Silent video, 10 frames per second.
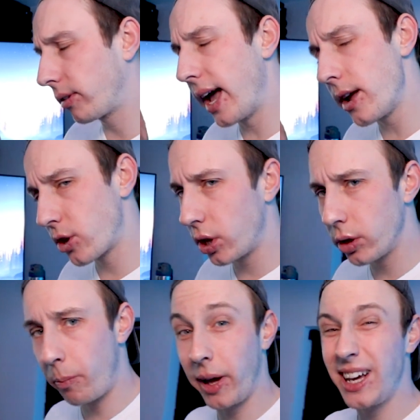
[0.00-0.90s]
get to
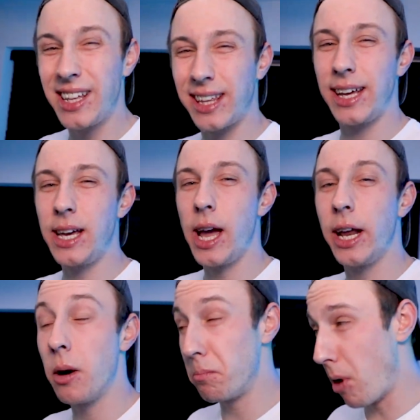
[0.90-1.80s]
the PC
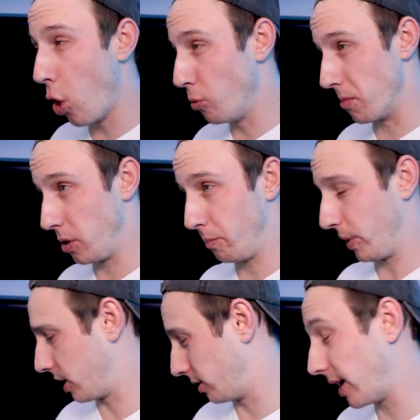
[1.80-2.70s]
in a moment
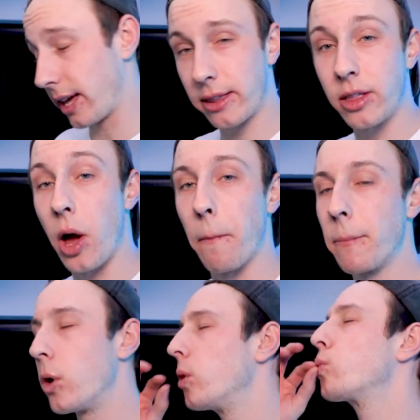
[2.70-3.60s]
because that's the
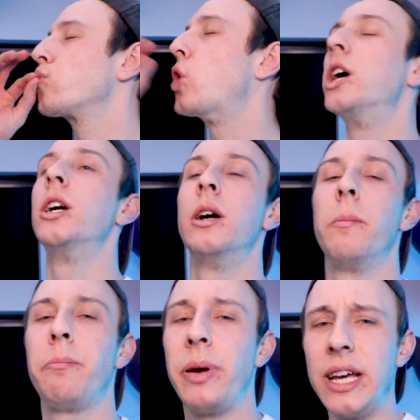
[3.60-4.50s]

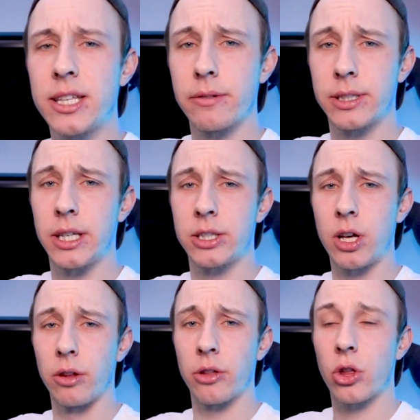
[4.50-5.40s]
piece de
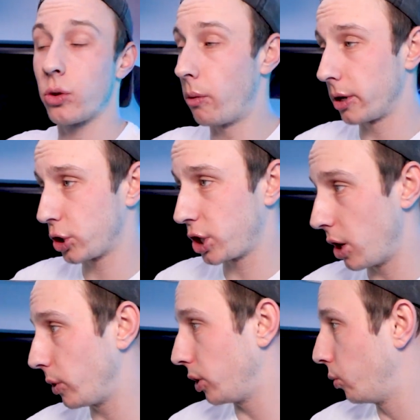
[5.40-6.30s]
resistance. So I want to
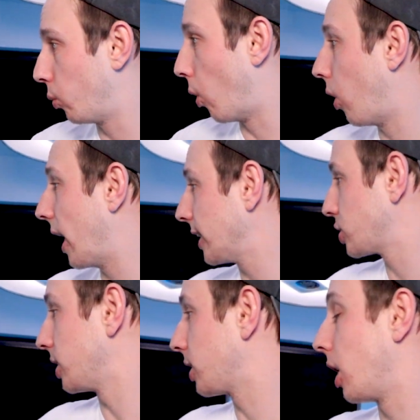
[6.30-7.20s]
show you what
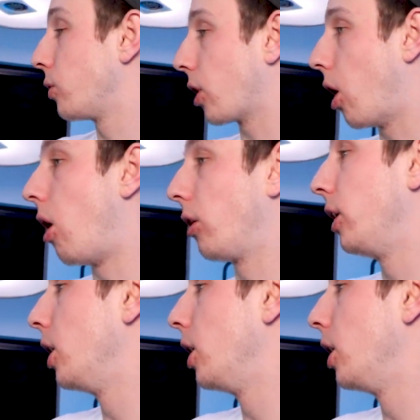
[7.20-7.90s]
actually goes on